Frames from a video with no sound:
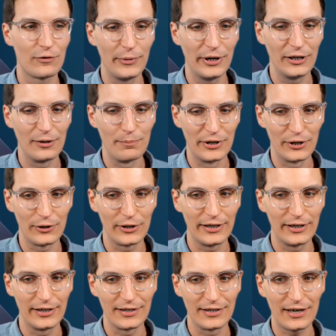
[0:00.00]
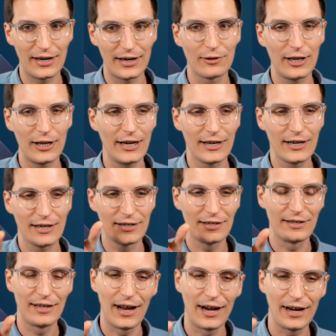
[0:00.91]
me to build it inside of Glide, because
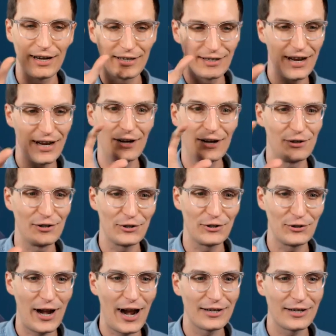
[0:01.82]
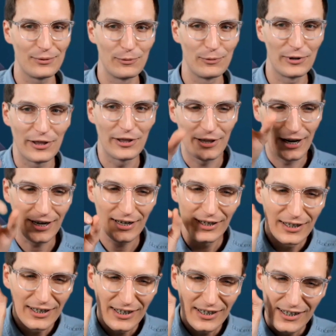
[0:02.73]
I get kind of distracted with like,
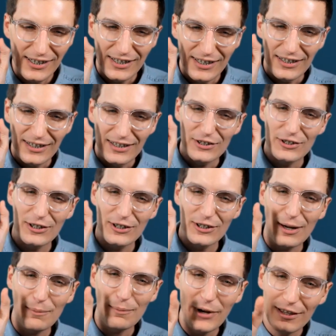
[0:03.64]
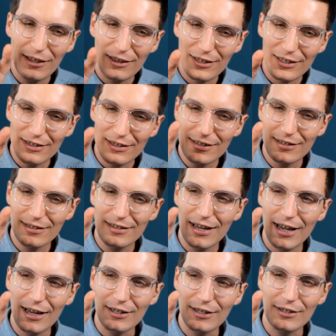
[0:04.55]
should I make this
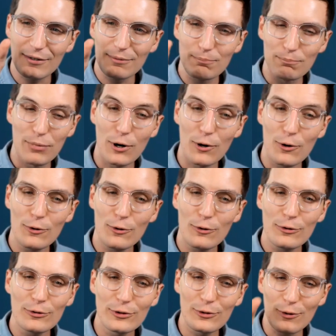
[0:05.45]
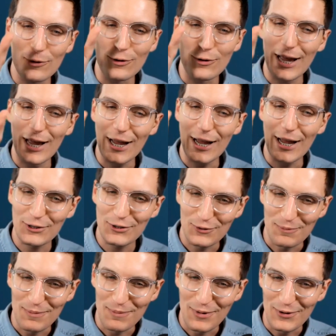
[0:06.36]
text bold or
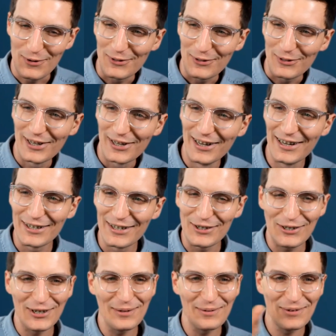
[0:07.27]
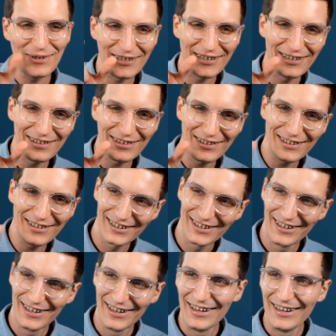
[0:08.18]
extra bold? And should it be centered?
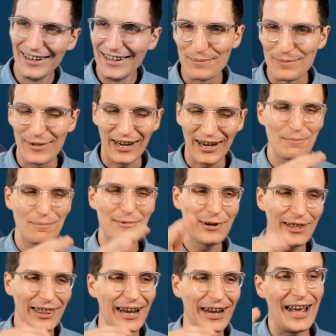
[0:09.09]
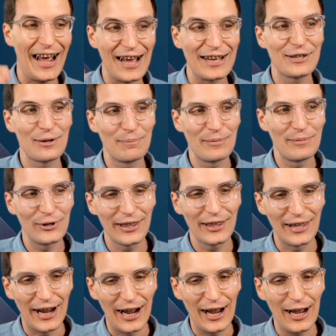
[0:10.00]
Like I'm doing that as I'm building
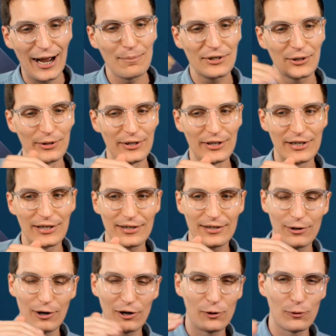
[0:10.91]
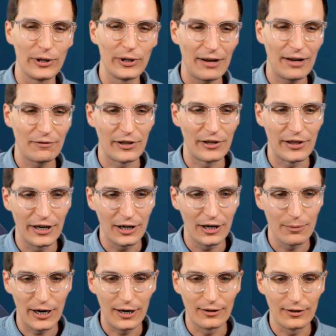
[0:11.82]
the app. So I don't really have to think
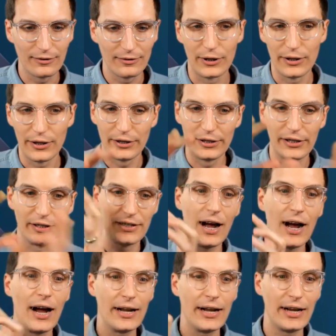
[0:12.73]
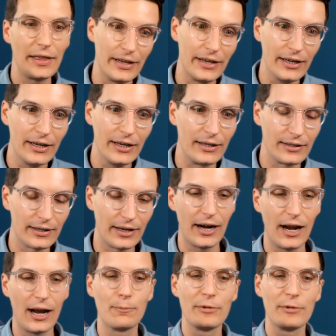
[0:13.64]
about the design at the end. Like
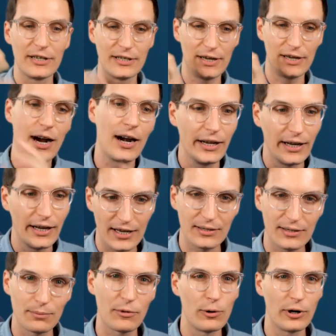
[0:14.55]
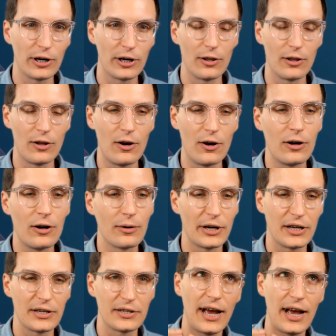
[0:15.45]
I'm designing as I'm going along,
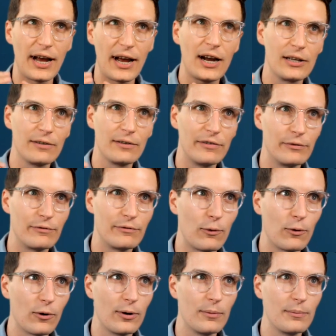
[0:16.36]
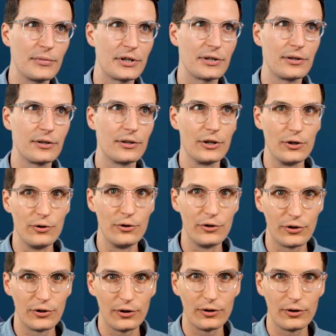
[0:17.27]
because that kind of informs the
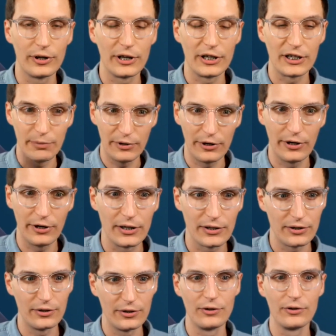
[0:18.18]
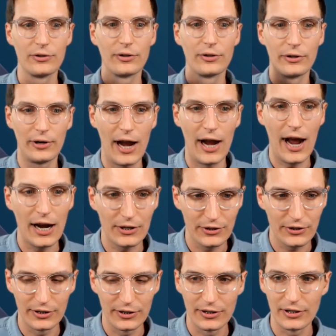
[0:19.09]
user experience, the user
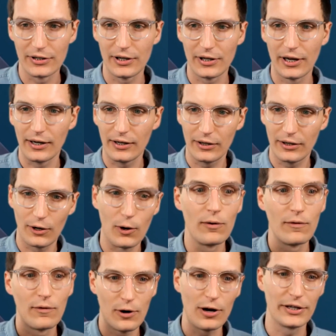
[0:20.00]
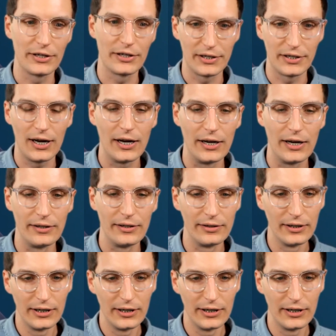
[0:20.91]
interactions is like their overall design.